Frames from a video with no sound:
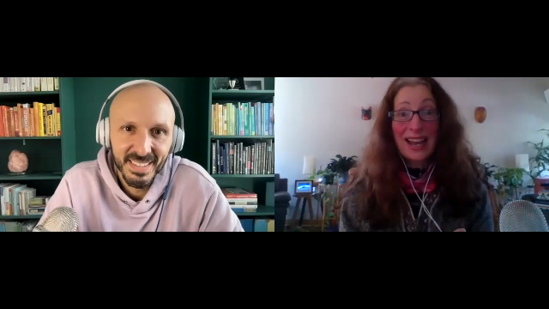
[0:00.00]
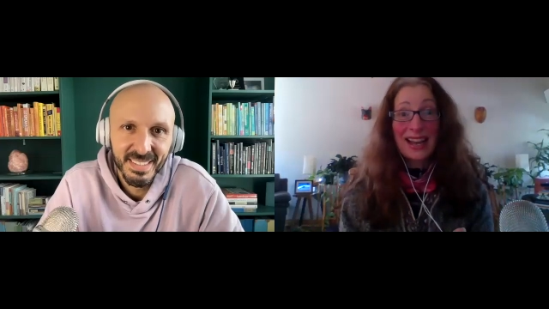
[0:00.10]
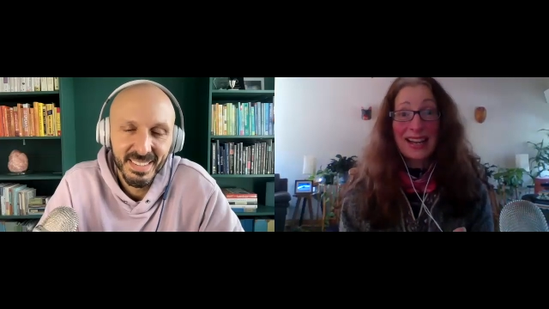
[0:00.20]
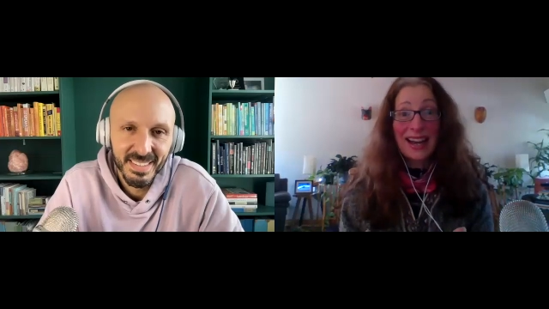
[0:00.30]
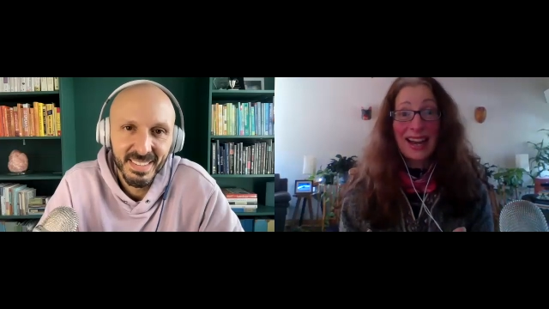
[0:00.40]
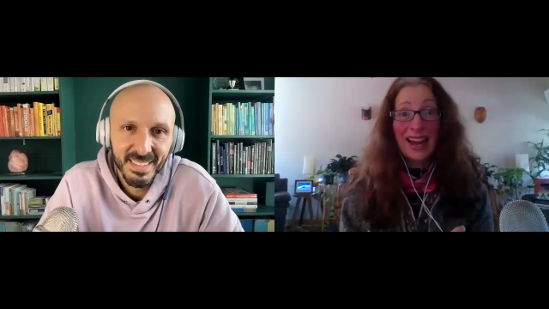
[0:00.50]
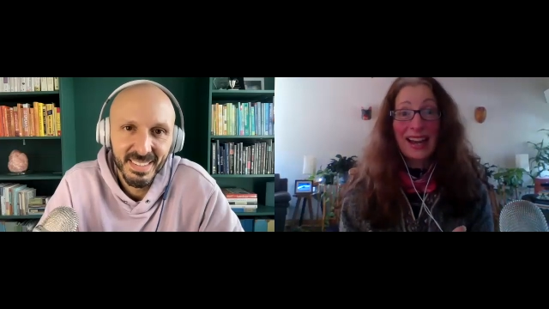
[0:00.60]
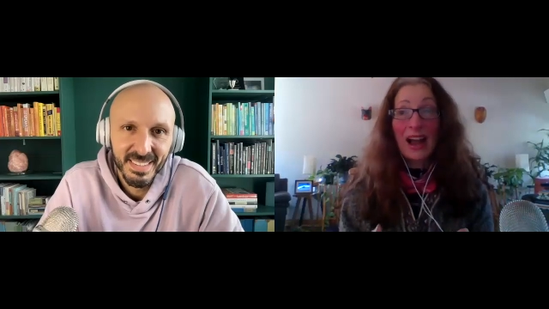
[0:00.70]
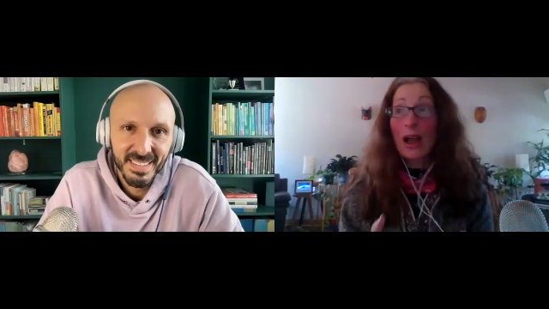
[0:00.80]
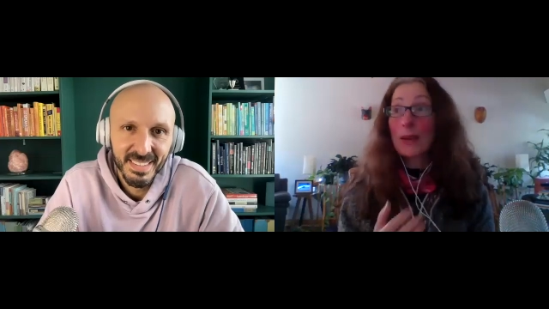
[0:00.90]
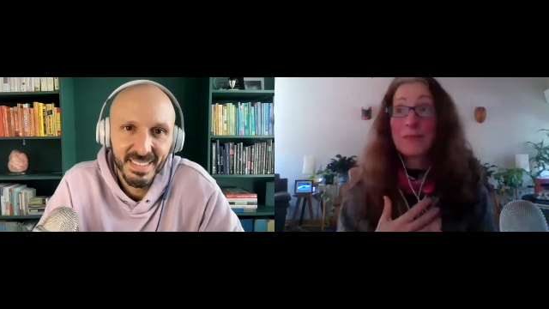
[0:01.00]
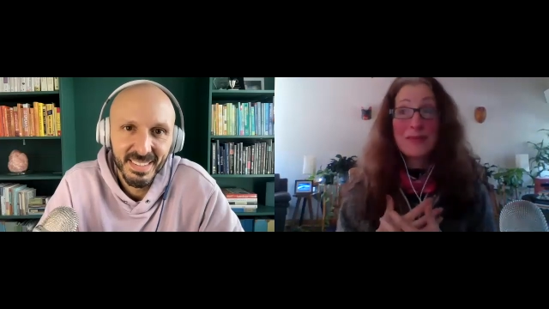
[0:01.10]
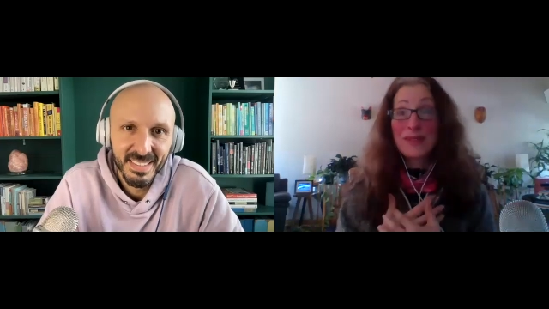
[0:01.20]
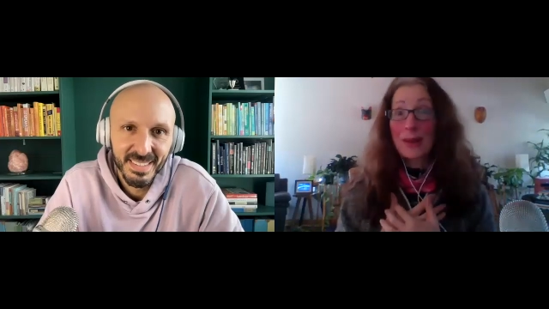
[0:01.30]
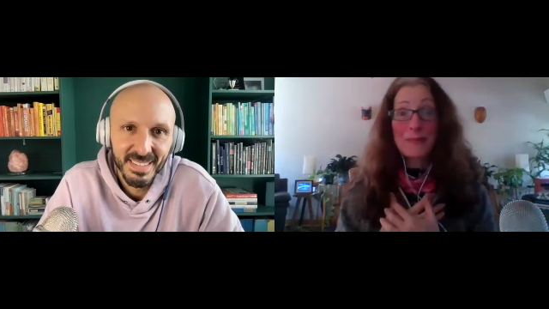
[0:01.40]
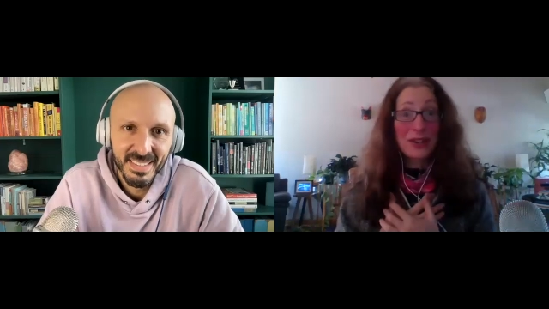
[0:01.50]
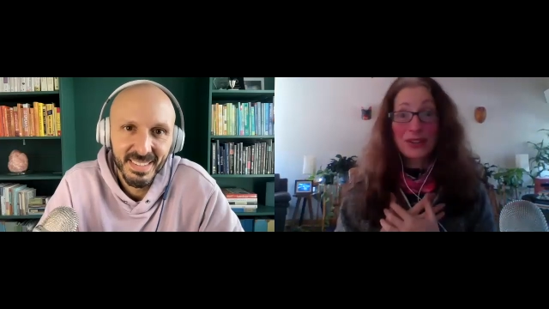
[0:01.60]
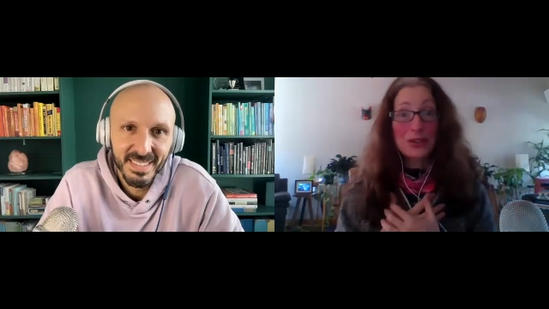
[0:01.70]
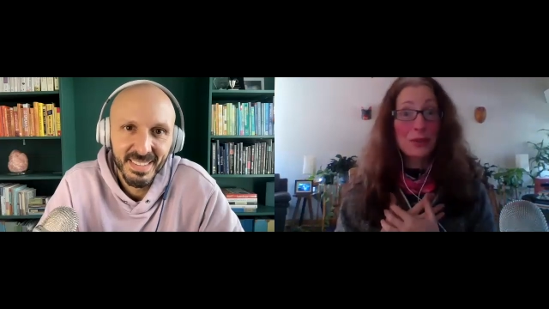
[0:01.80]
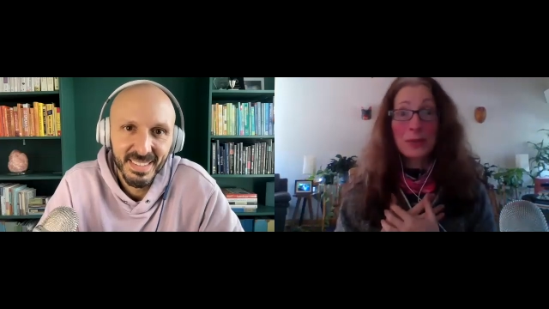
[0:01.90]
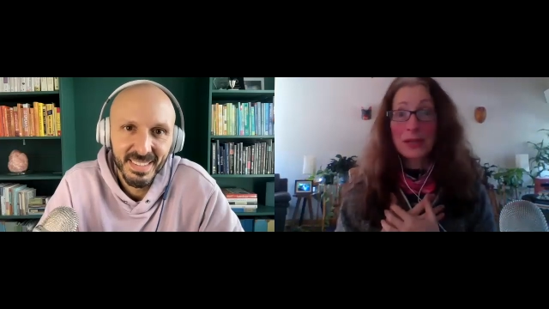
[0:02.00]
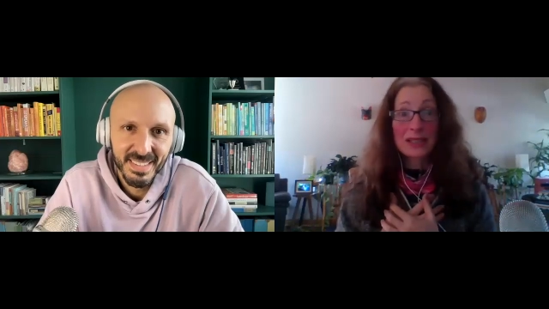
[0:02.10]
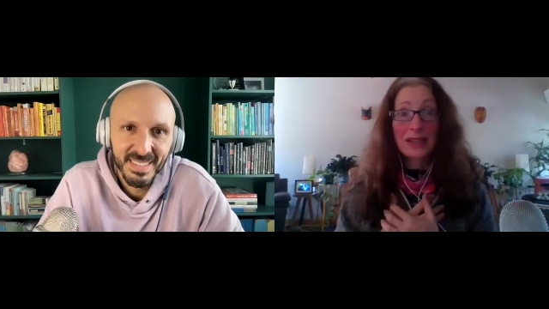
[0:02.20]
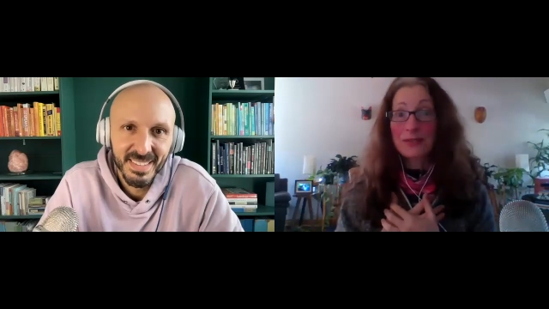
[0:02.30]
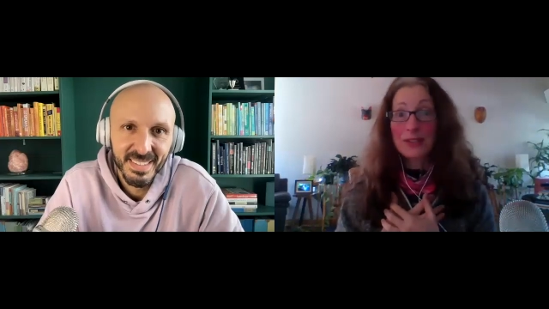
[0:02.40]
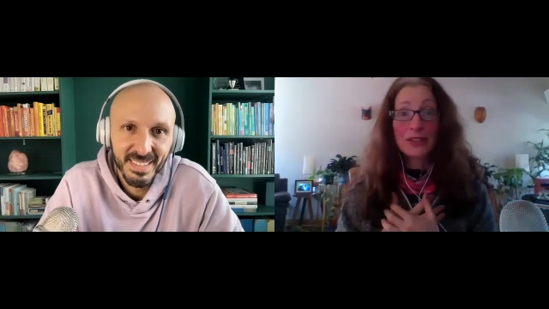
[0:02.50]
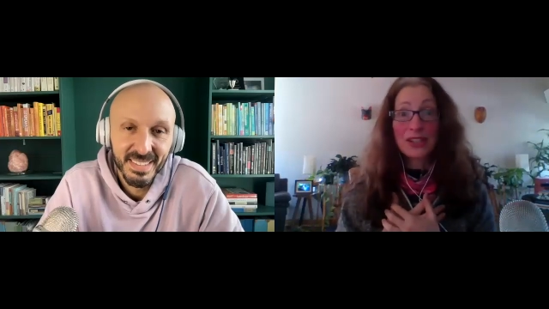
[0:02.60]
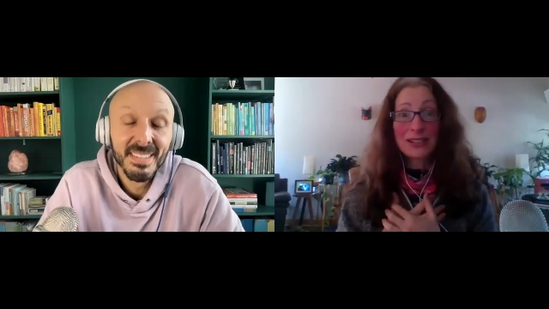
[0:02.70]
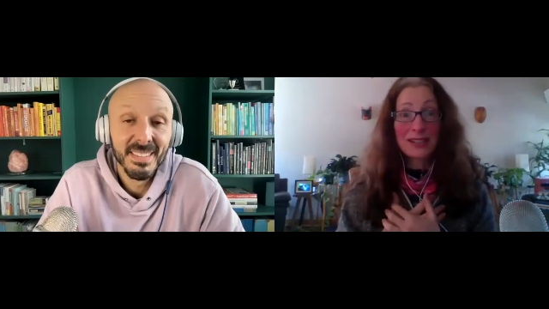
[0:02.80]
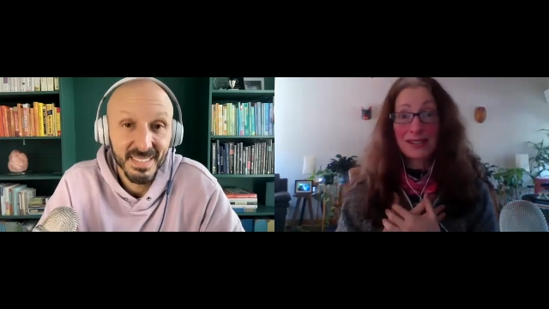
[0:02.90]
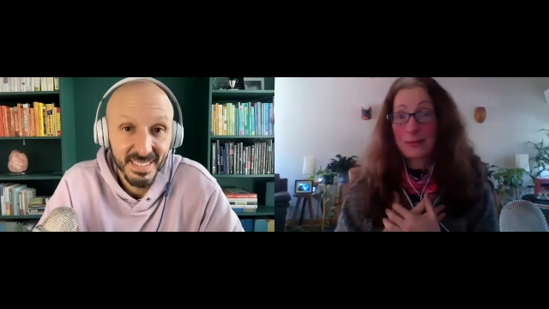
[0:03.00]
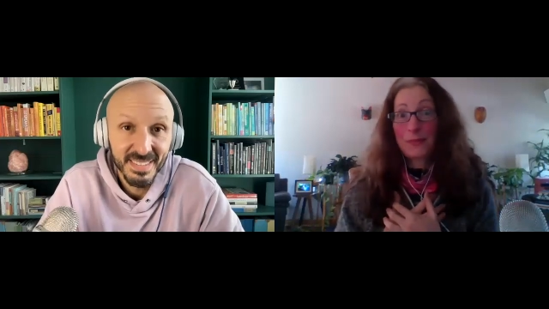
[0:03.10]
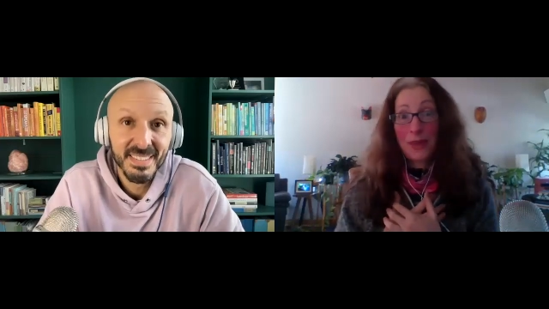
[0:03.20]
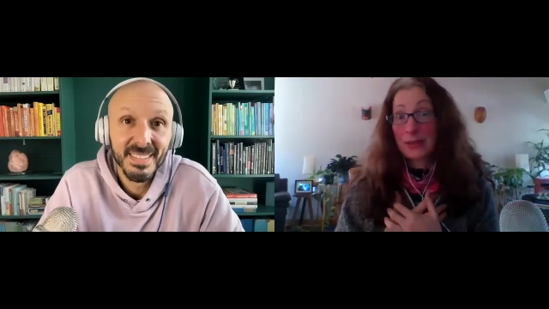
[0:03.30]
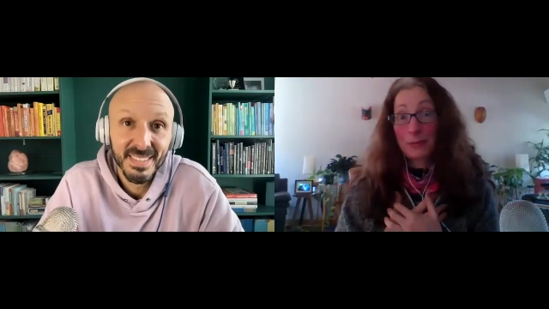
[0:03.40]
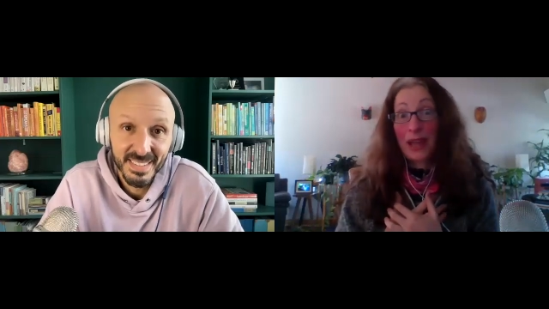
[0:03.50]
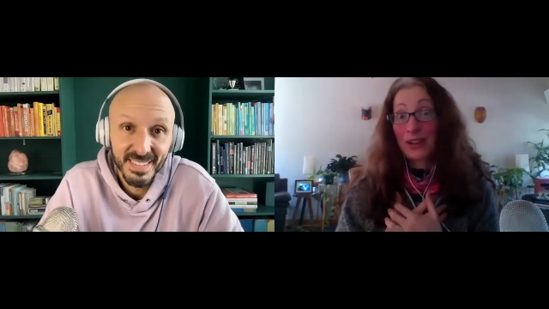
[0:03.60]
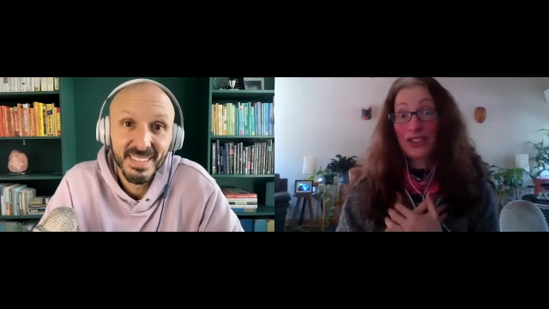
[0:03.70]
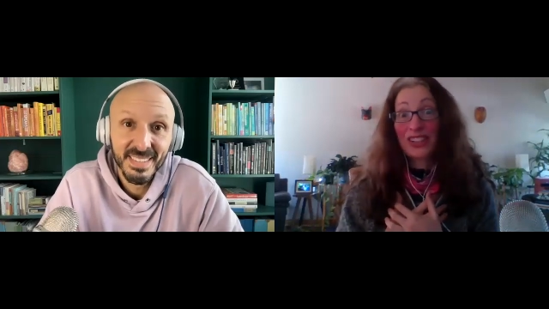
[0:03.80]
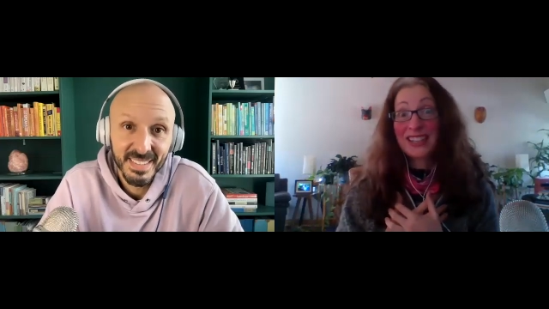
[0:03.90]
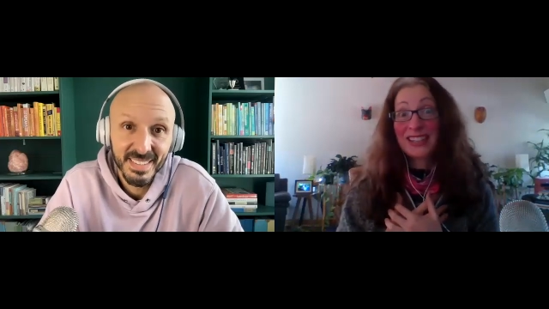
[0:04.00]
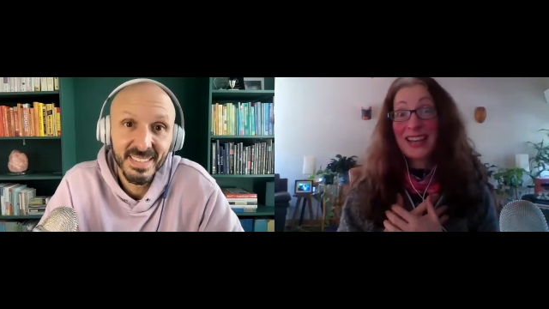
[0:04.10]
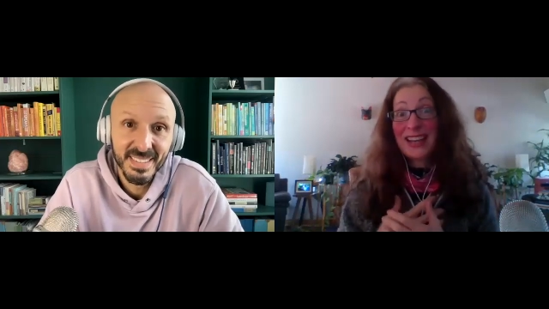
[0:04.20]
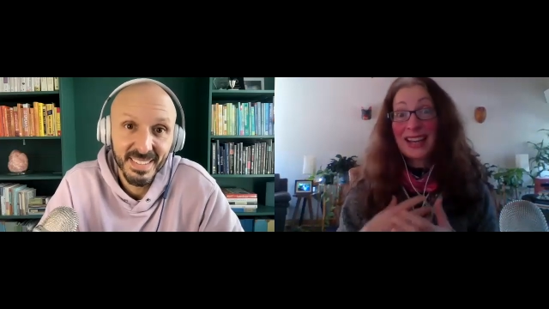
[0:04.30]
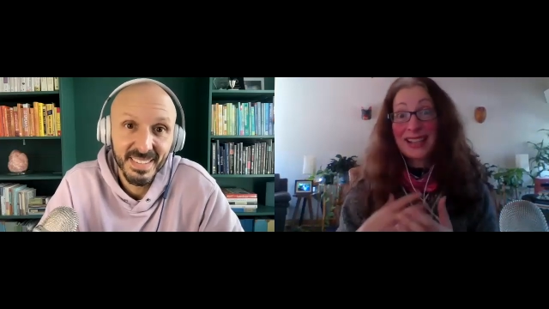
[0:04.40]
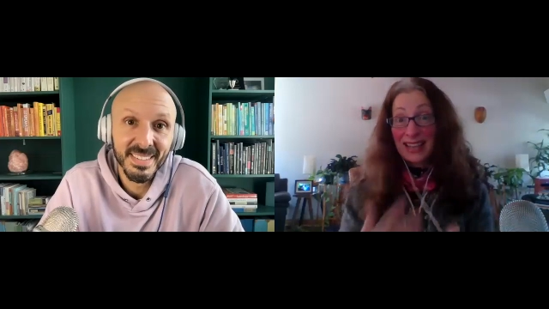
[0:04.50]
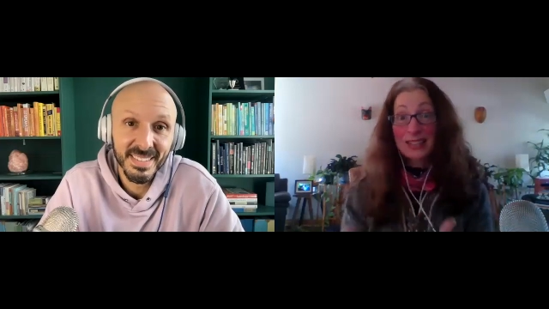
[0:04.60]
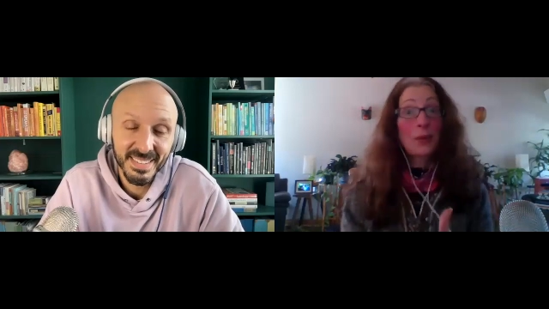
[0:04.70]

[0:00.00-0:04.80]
Speaker 1: and and i'm i'm there too because i feel just as as passionate and mm-hmm.